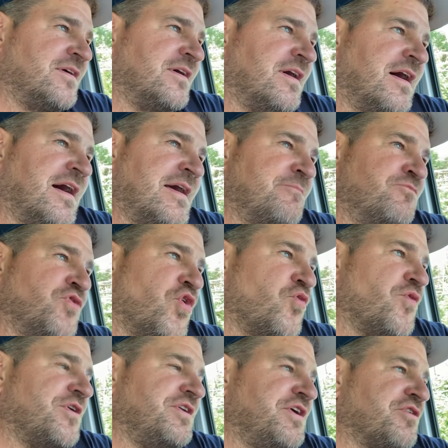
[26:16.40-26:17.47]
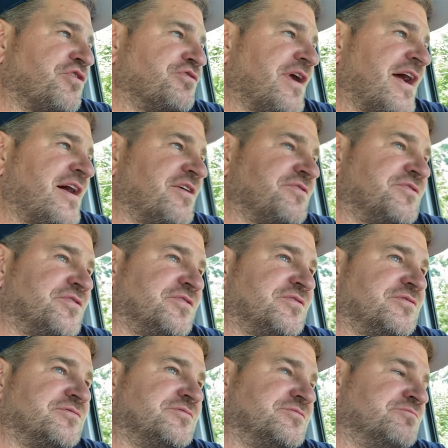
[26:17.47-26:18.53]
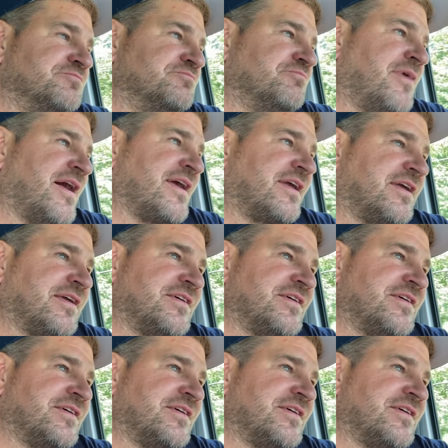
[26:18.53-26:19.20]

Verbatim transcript: I'm nowhere near around. Mike